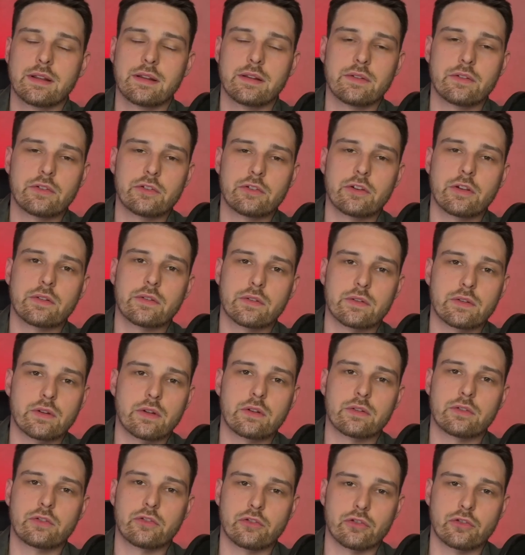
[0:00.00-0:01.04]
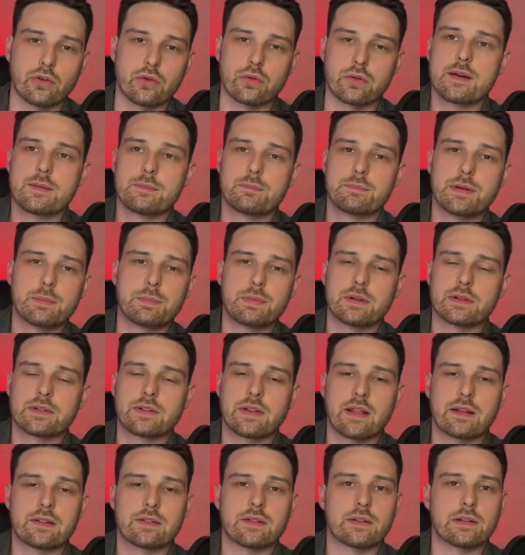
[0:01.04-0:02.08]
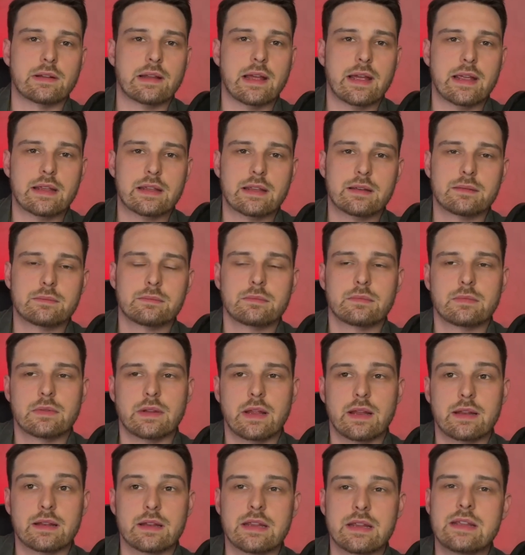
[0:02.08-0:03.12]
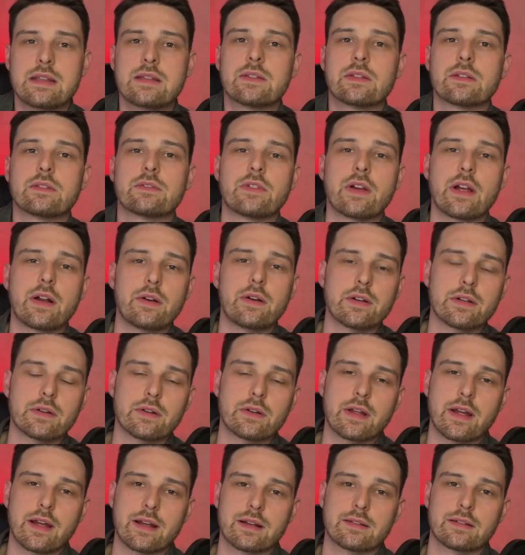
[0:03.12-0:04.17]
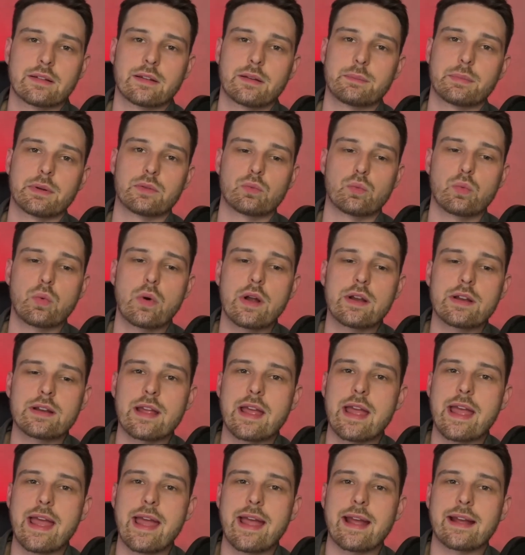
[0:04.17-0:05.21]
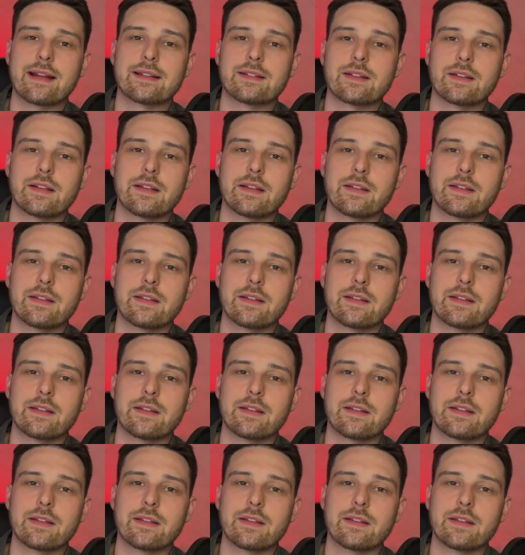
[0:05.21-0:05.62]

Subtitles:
just not Joel. People tend to like him and he's a very good actor, but what actor is